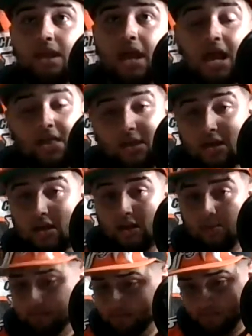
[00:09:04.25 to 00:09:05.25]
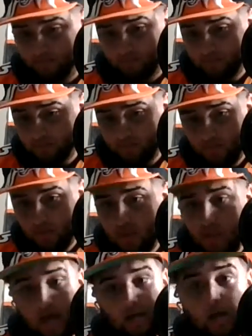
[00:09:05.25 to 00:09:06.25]
And then
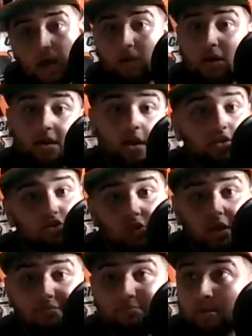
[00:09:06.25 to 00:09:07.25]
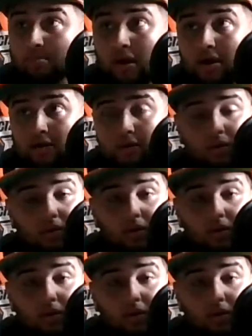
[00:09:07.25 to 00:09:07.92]
on another drive, Big Ben,